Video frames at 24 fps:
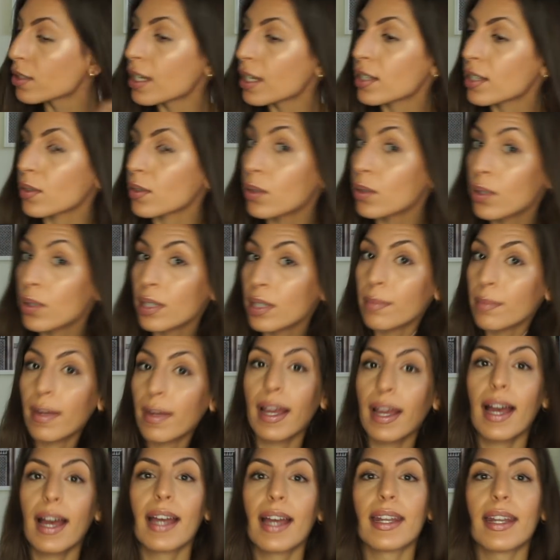So that's all in my
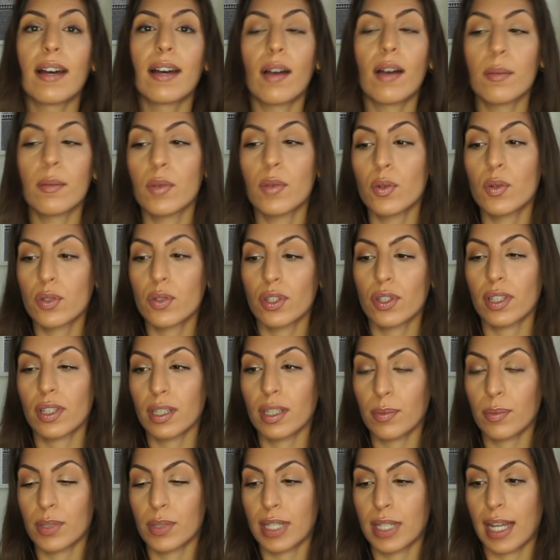hair now. I'm also going
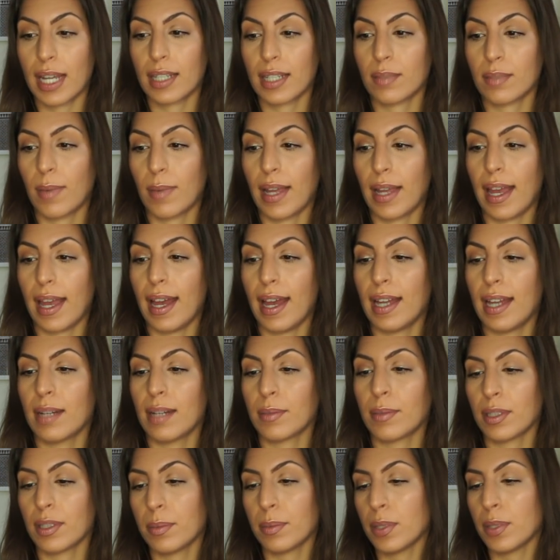to protect my hair and
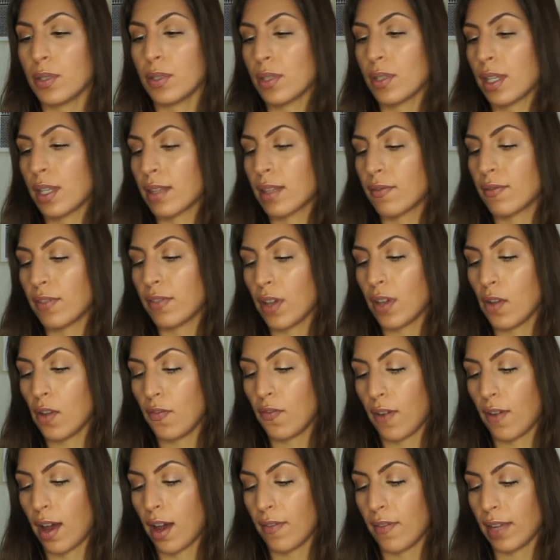I'm going to be using the
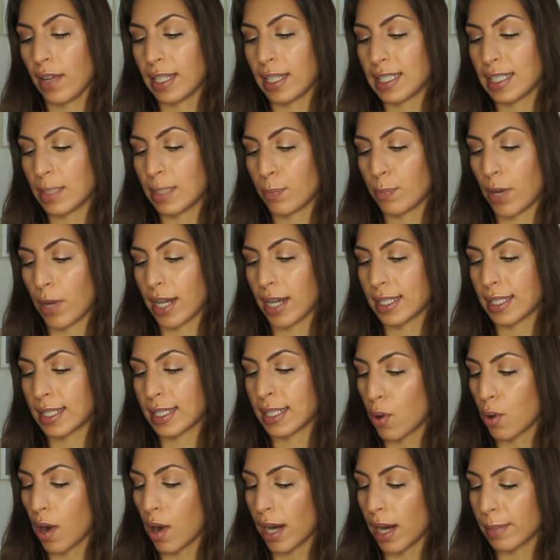VO5
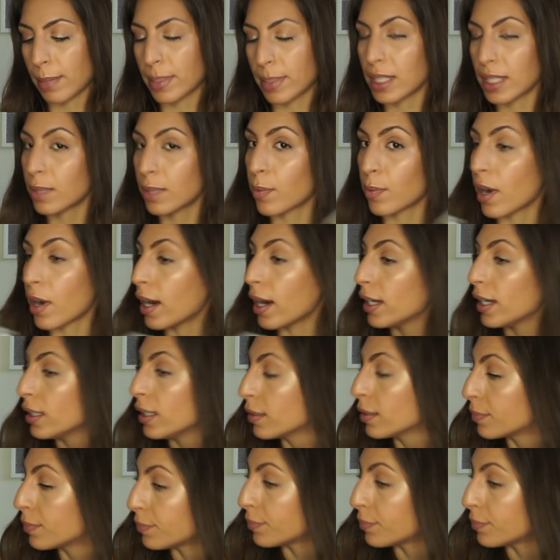Express Primer Spray.